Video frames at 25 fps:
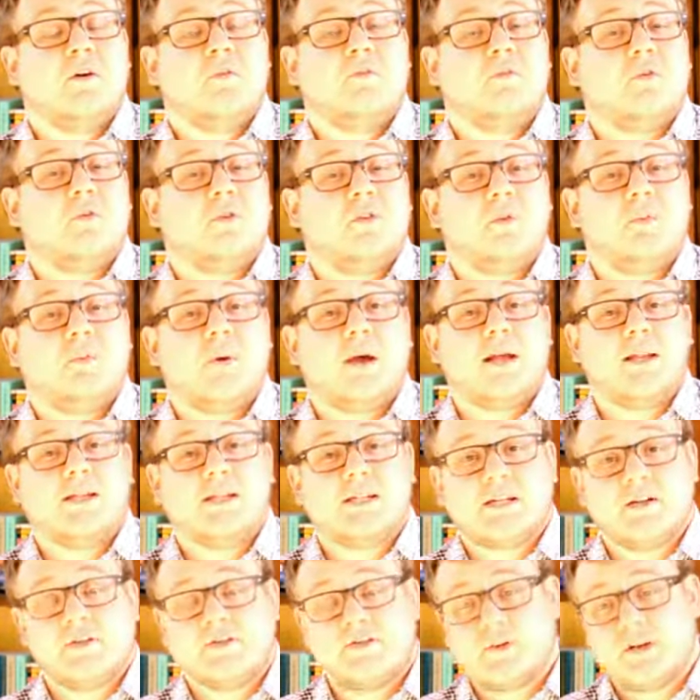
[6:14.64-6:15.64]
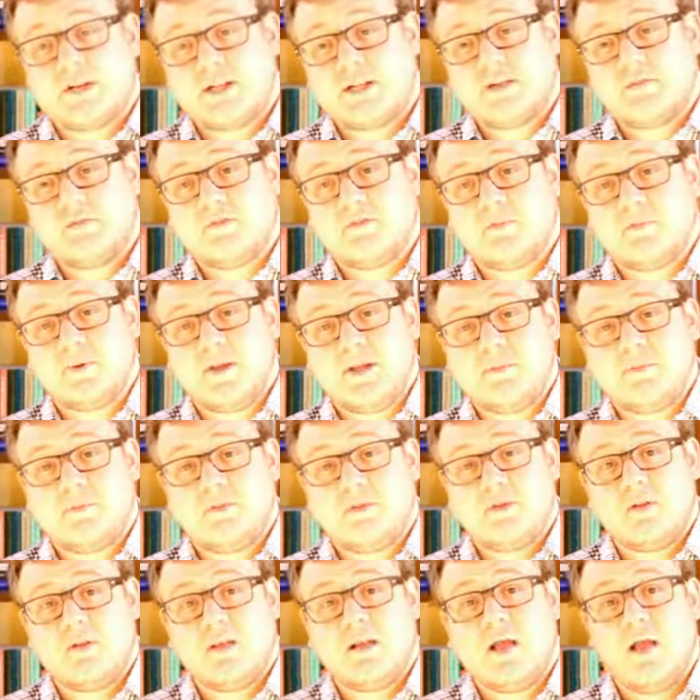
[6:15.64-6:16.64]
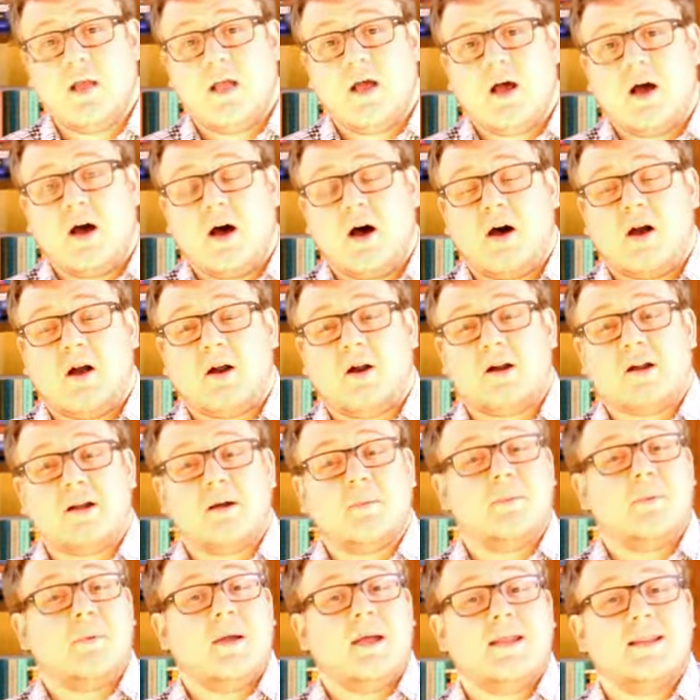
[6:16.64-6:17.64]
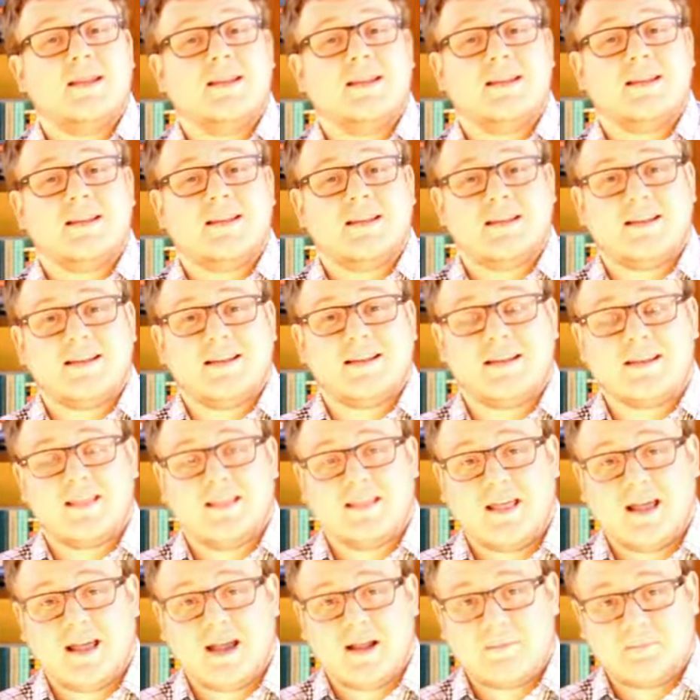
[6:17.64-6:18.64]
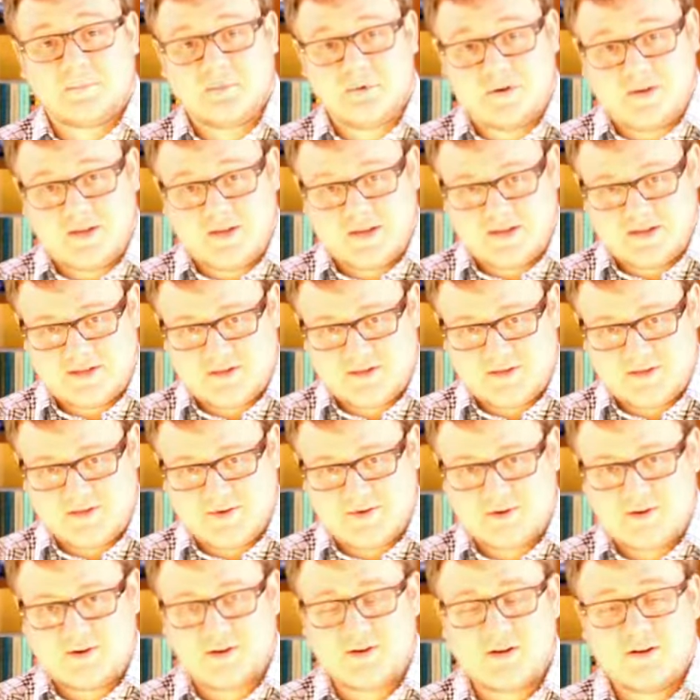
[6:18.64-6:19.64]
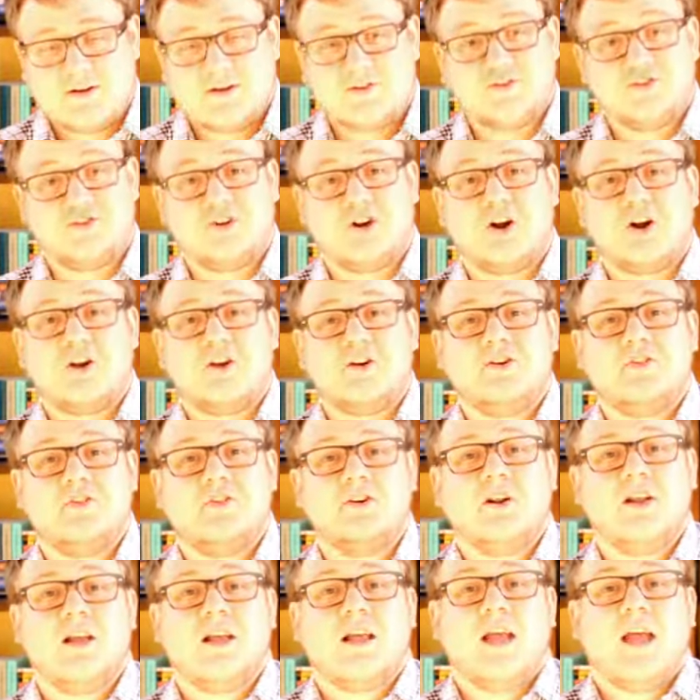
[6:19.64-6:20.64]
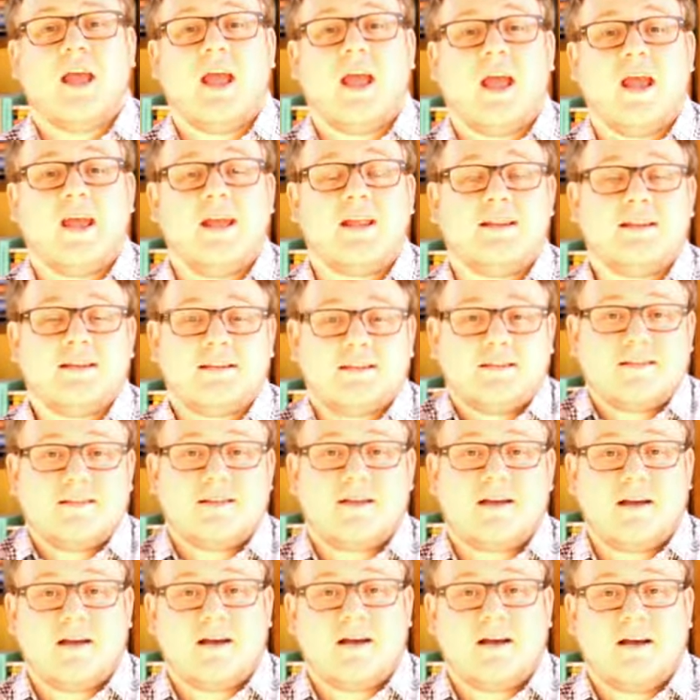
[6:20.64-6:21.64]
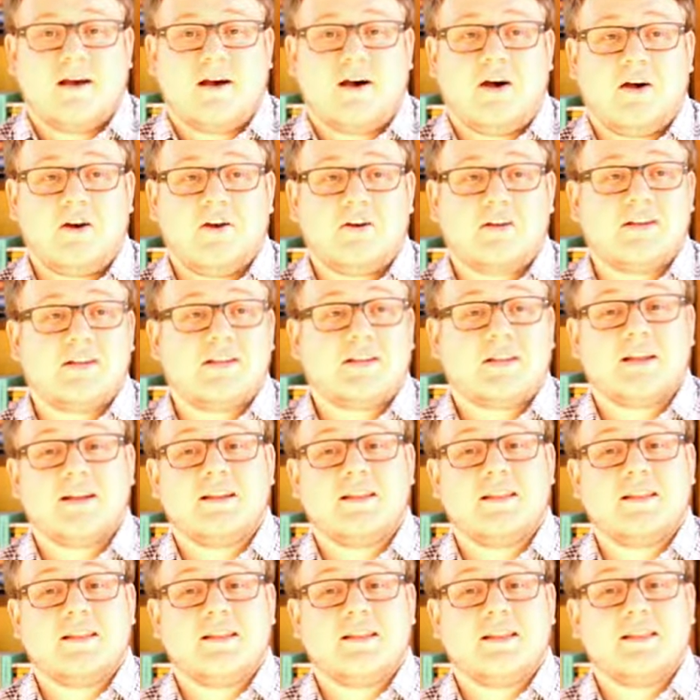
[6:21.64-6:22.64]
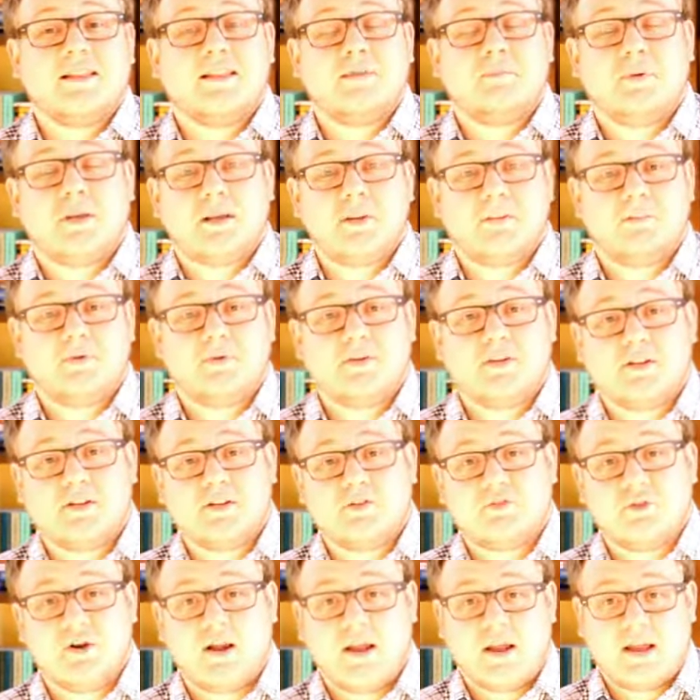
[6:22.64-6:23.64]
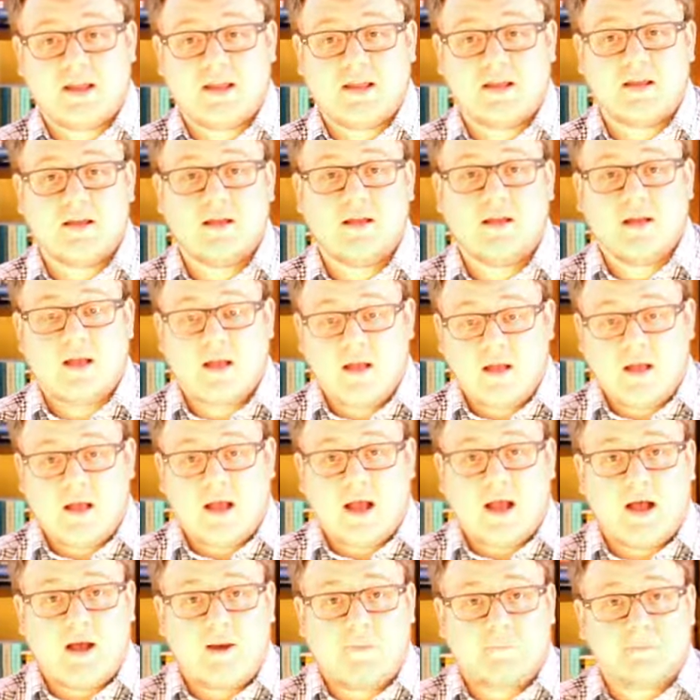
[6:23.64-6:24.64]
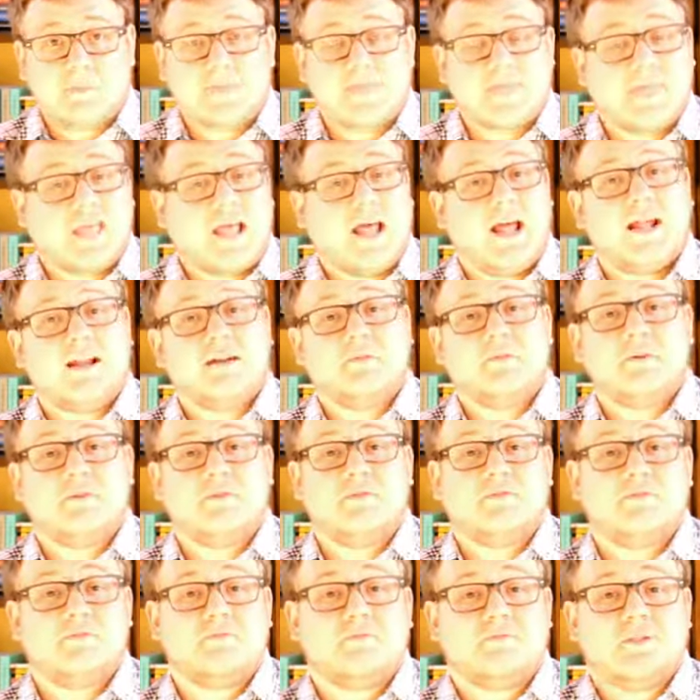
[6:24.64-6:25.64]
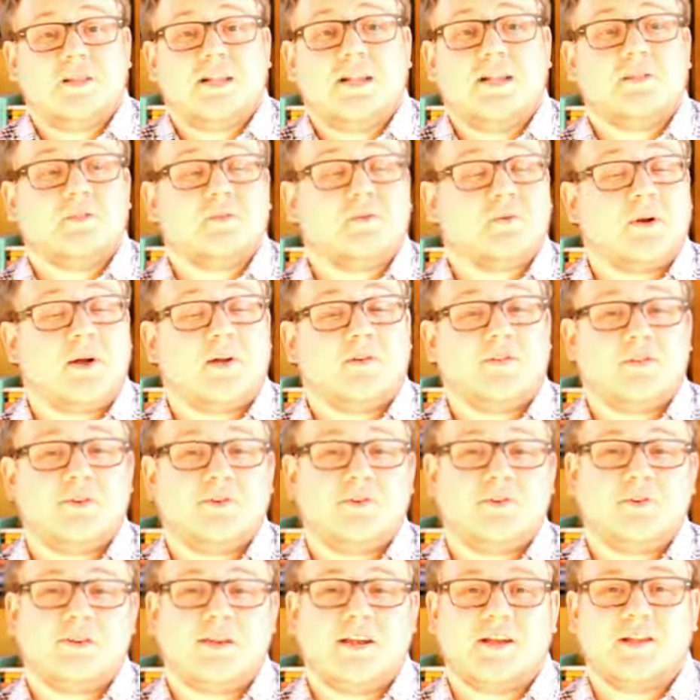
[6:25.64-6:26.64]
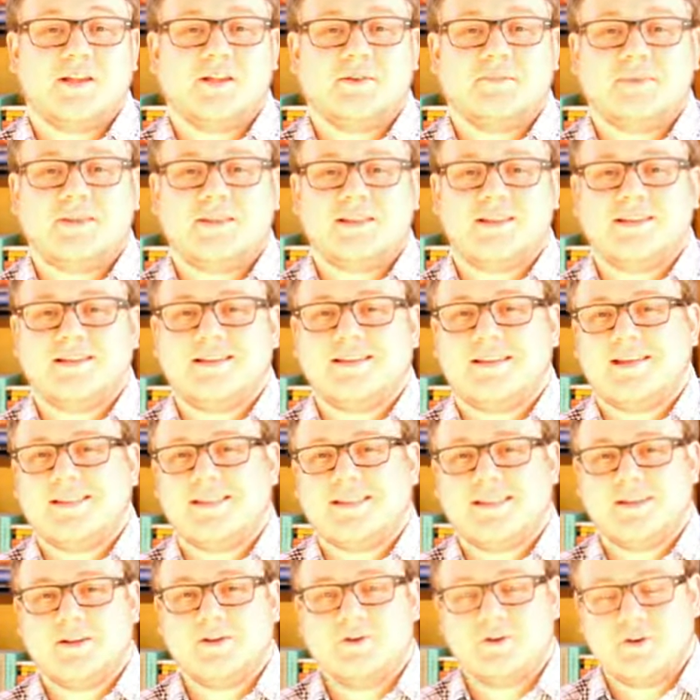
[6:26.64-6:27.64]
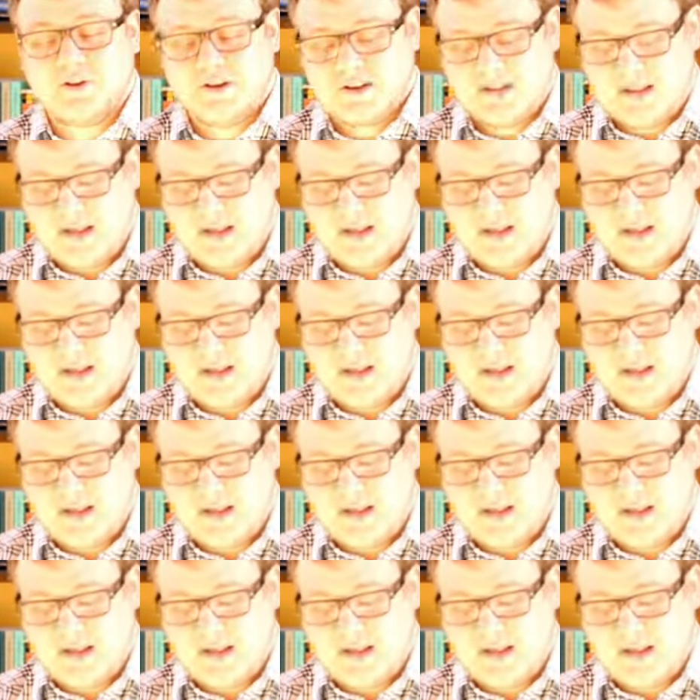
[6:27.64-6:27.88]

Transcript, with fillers: for the best interest of the people are abandoning that particular charge and are instead leading the people astray. Um, and we've seen throughout the Old Testament that nothing good